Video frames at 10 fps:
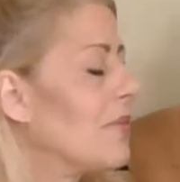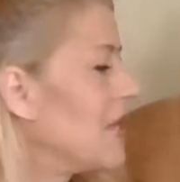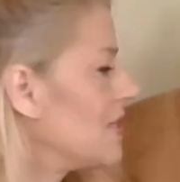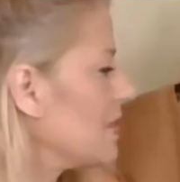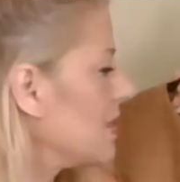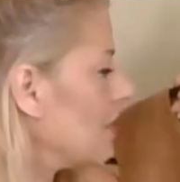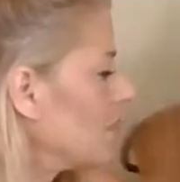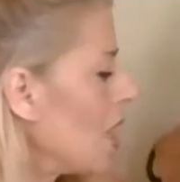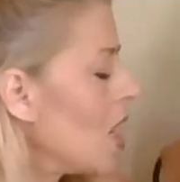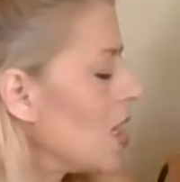they still sell.
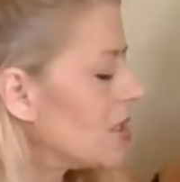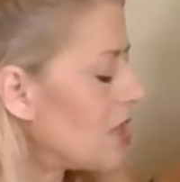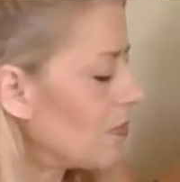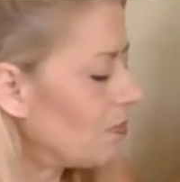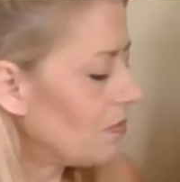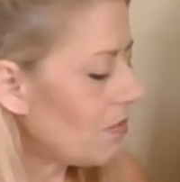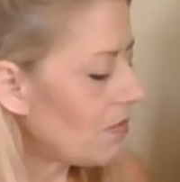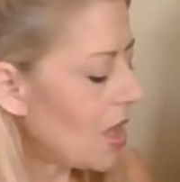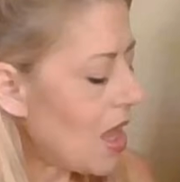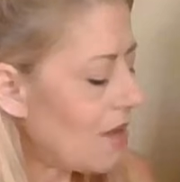So,
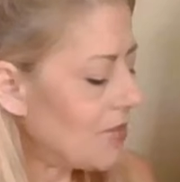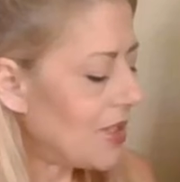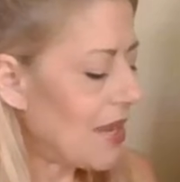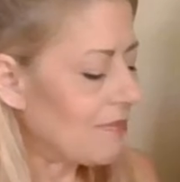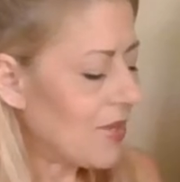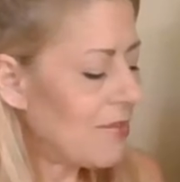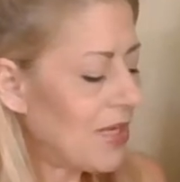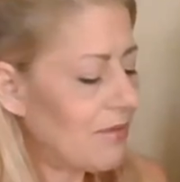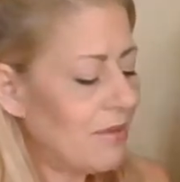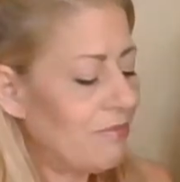um, yeah, I
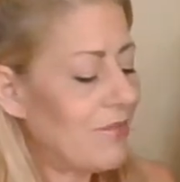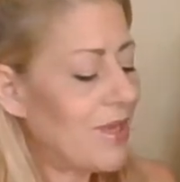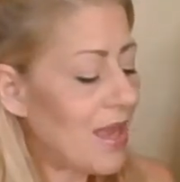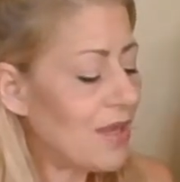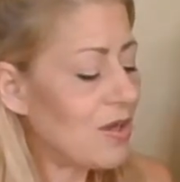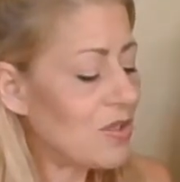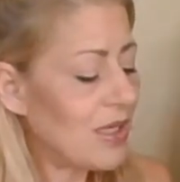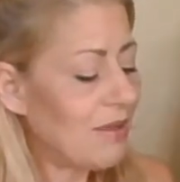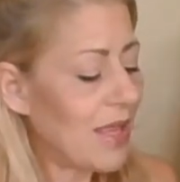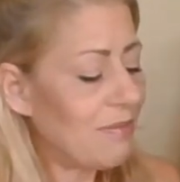mean, I
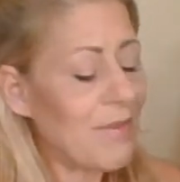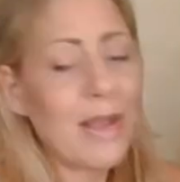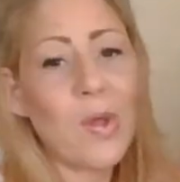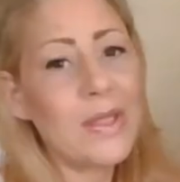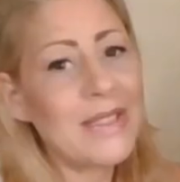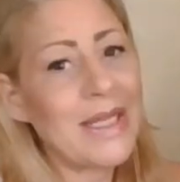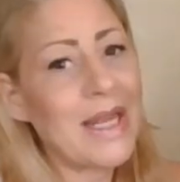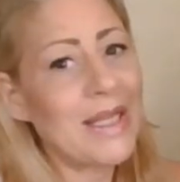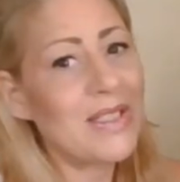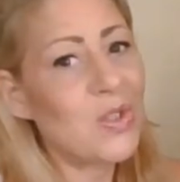usually like my goal is to
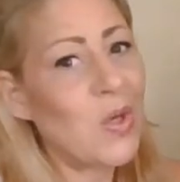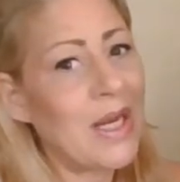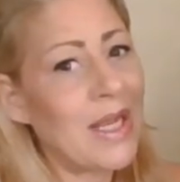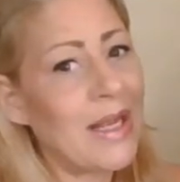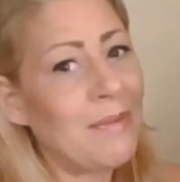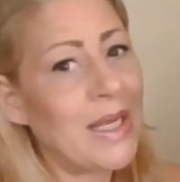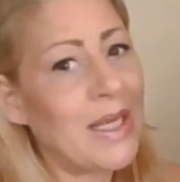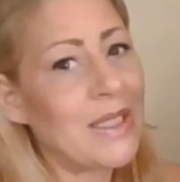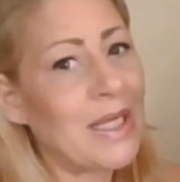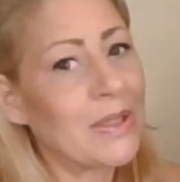get at least 29 out of my
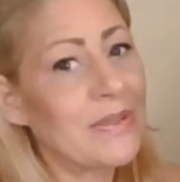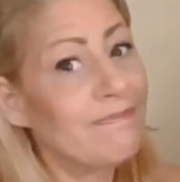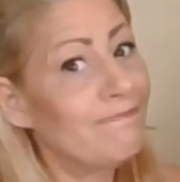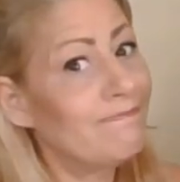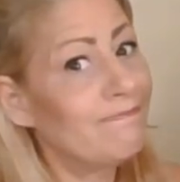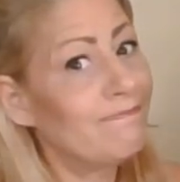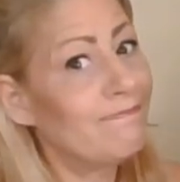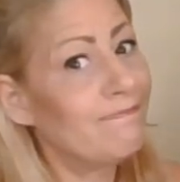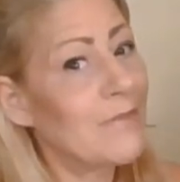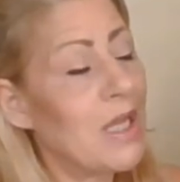Ann Taylors.
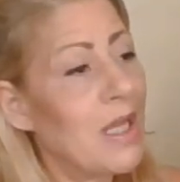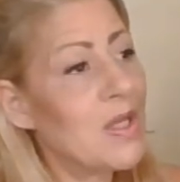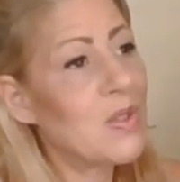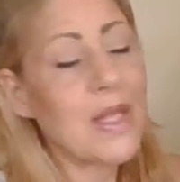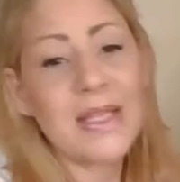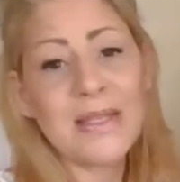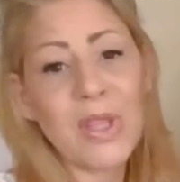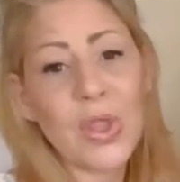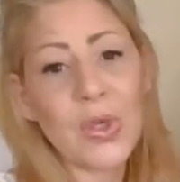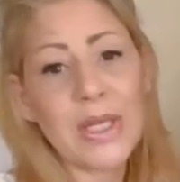So I list them
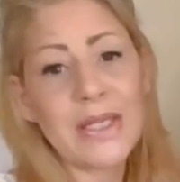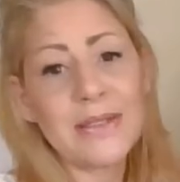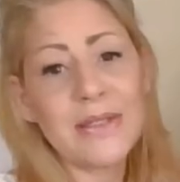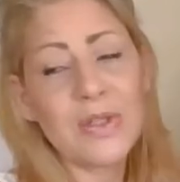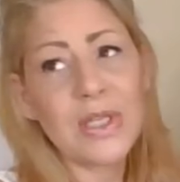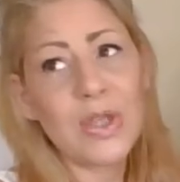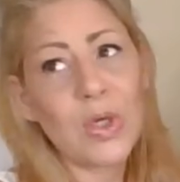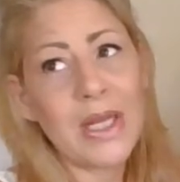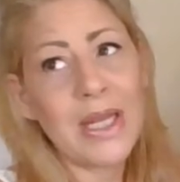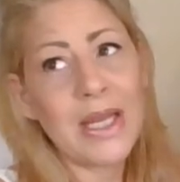in 30s, usually
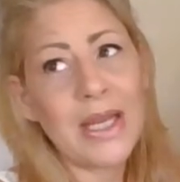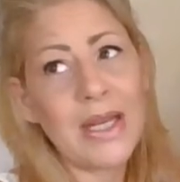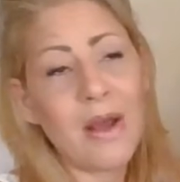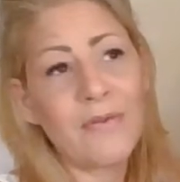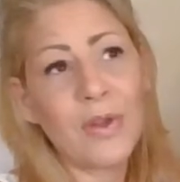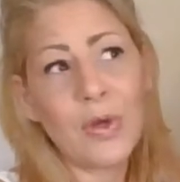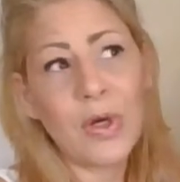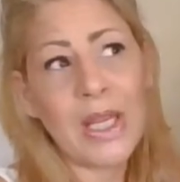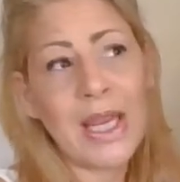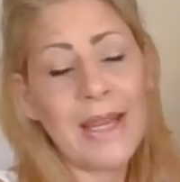39, offer
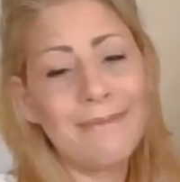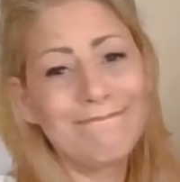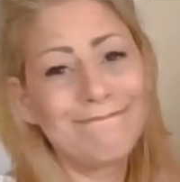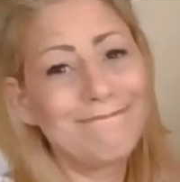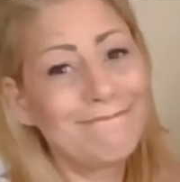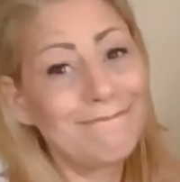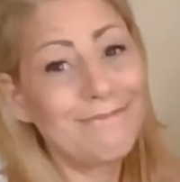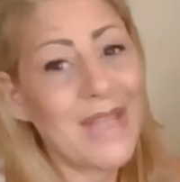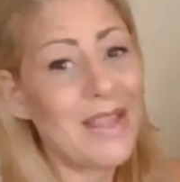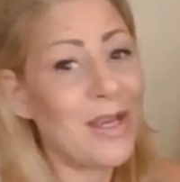30.
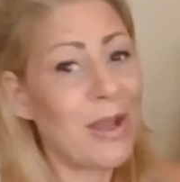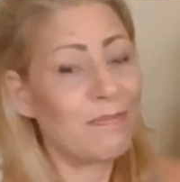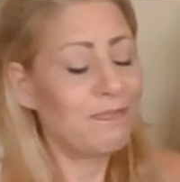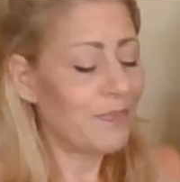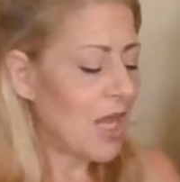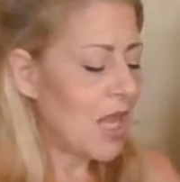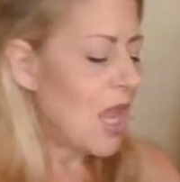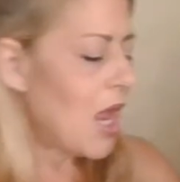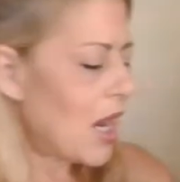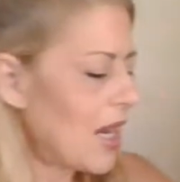There you go. All
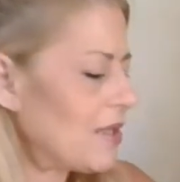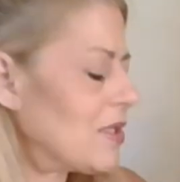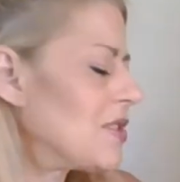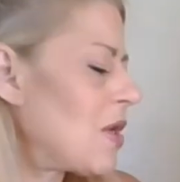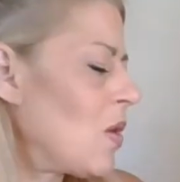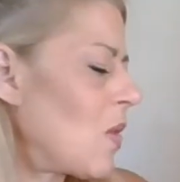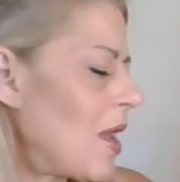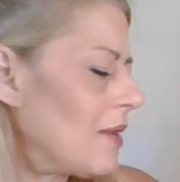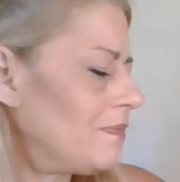right, so